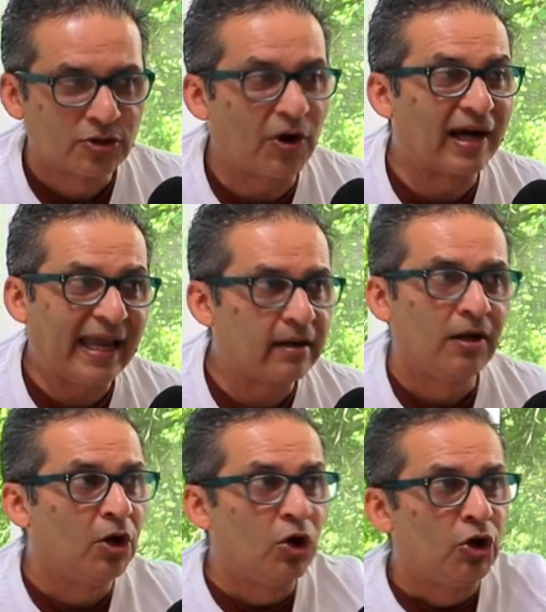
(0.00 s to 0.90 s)
So again,
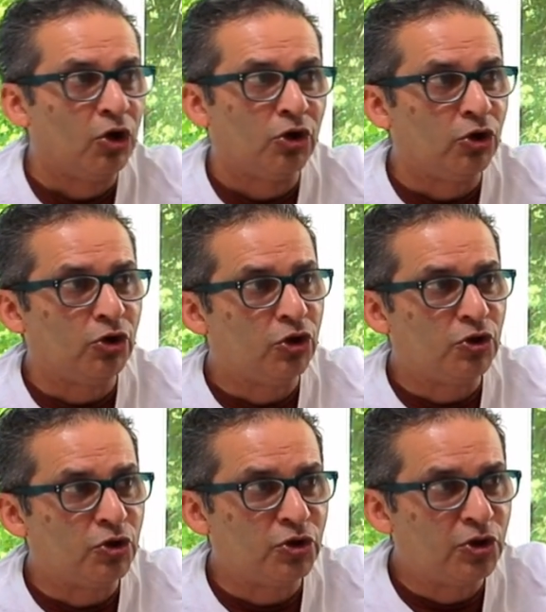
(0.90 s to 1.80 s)

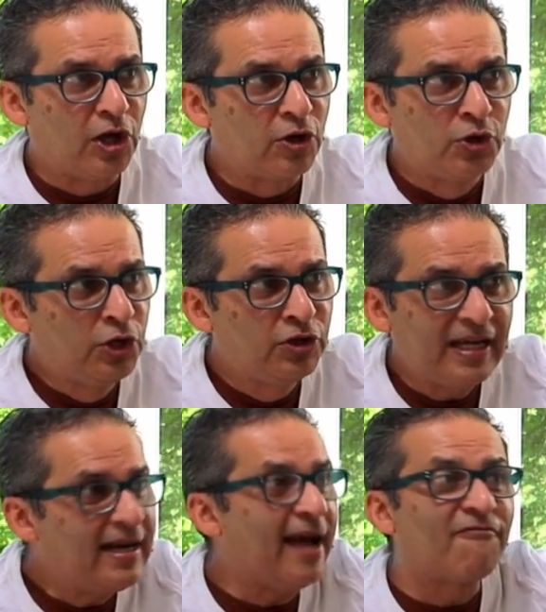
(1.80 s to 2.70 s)
you
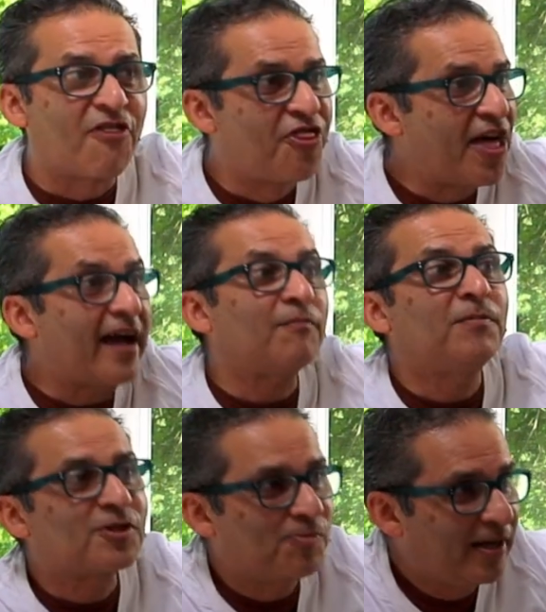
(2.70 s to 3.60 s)
didn't have that
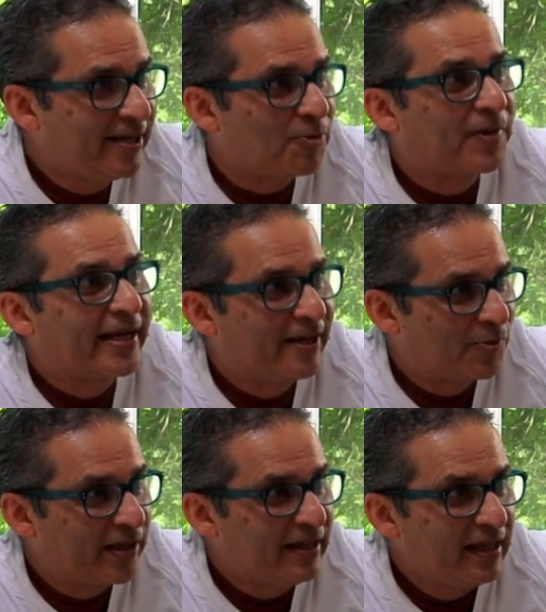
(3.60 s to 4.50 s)
much money to begin
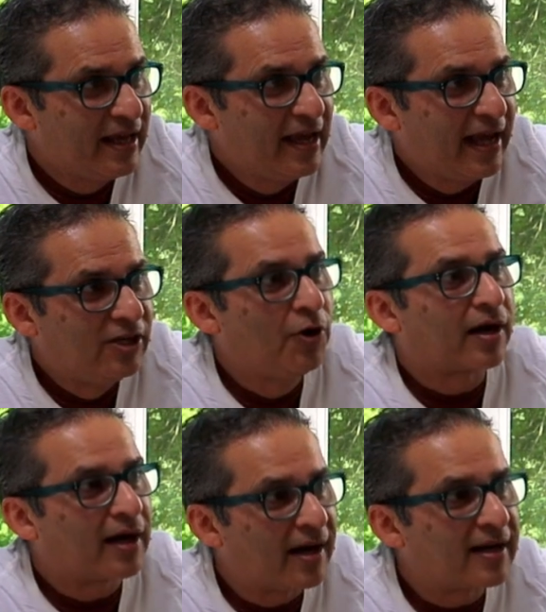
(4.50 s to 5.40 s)
with, and you
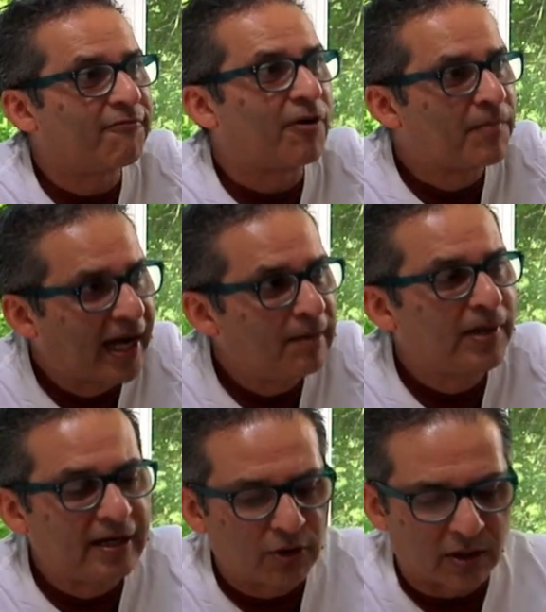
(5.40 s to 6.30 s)
are cutting from $9
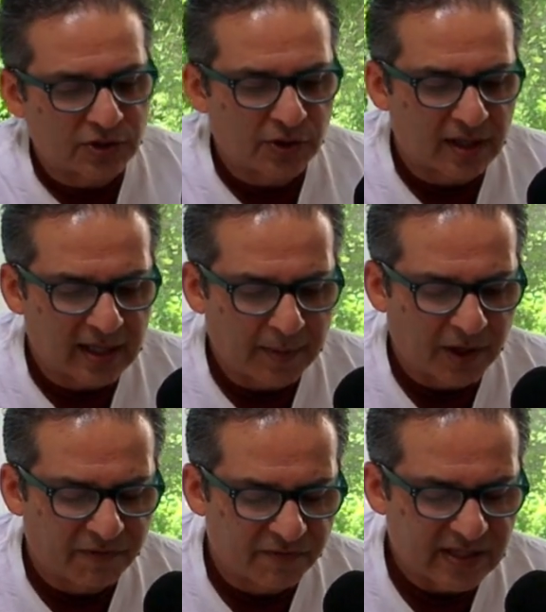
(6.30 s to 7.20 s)
billion, you're cutting
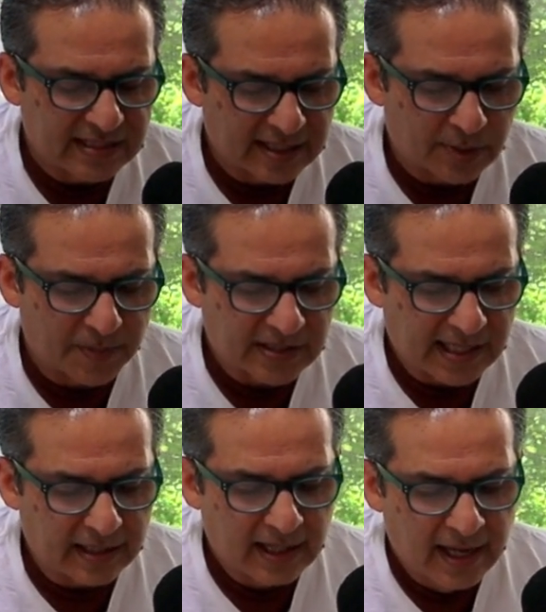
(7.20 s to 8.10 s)
about
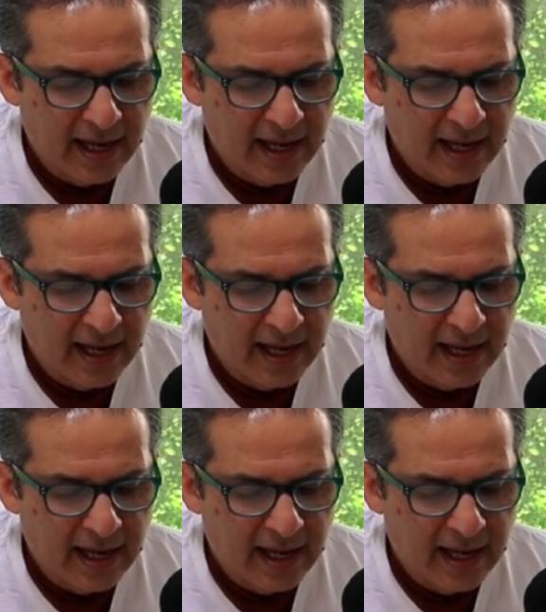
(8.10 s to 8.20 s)
56%.